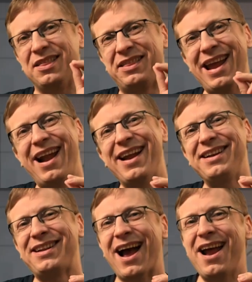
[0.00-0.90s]
Their
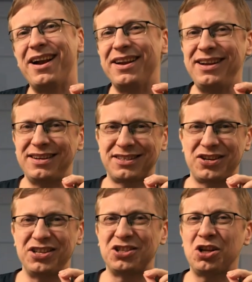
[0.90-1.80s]
entire
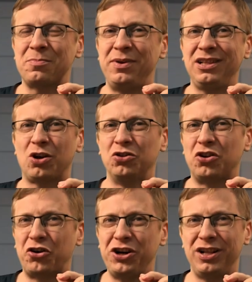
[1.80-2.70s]
industry is not built
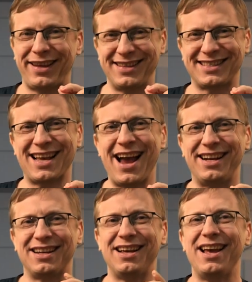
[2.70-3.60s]
on a real
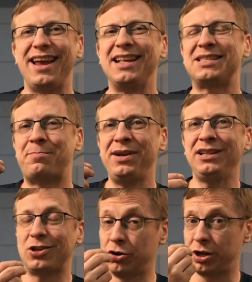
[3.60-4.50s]
insight. It's
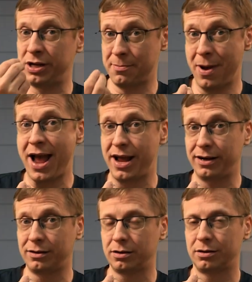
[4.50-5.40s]
built on a
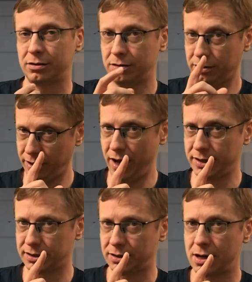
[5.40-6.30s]
demand,
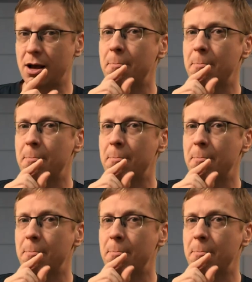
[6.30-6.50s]
yes,